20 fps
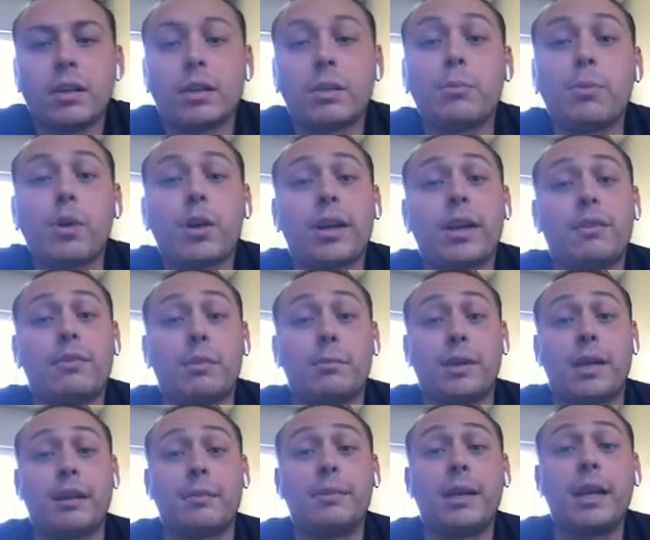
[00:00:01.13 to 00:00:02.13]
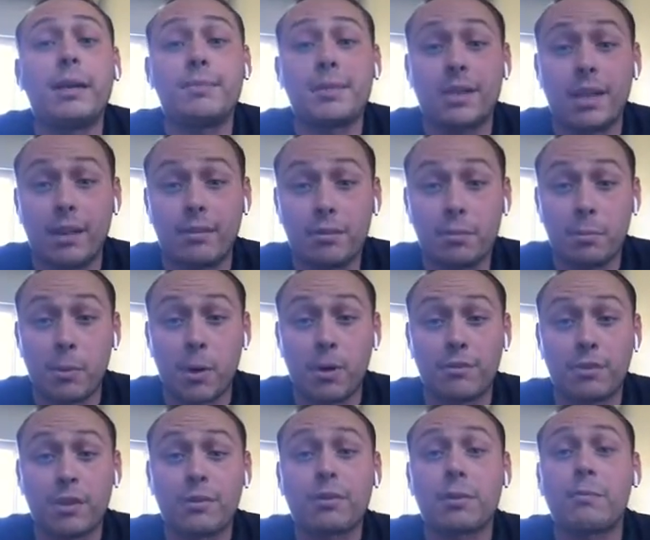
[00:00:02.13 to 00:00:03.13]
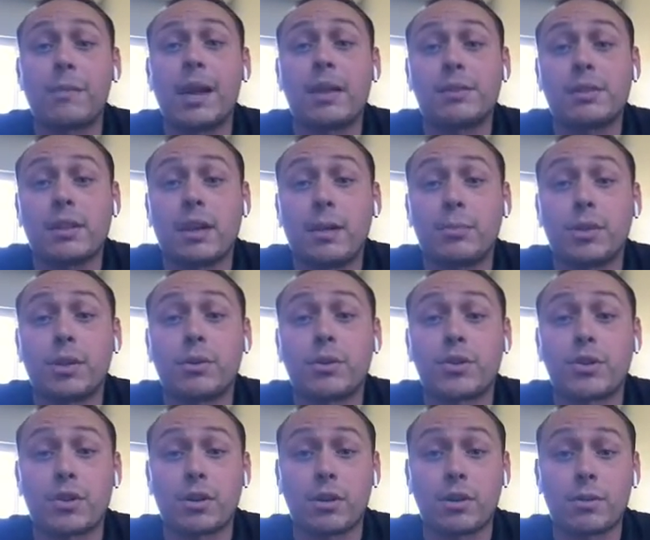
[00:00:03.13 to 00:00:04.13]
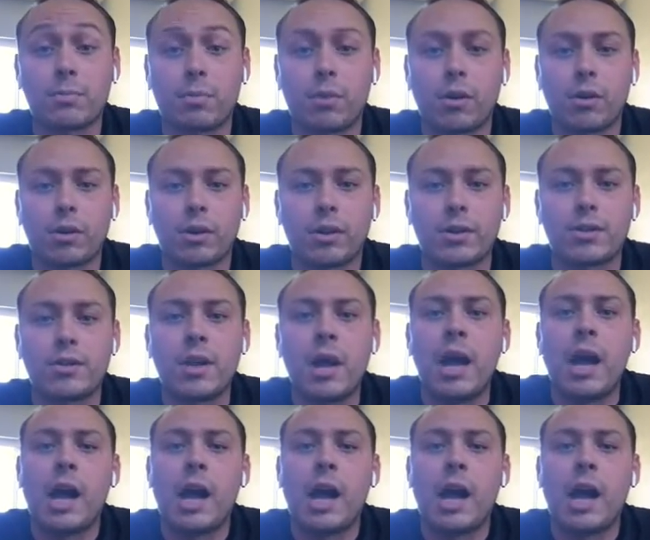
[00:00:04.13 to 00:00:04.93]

Good morning, everybody. My name is David Murphy from Mount Diablo Insurance Brokers.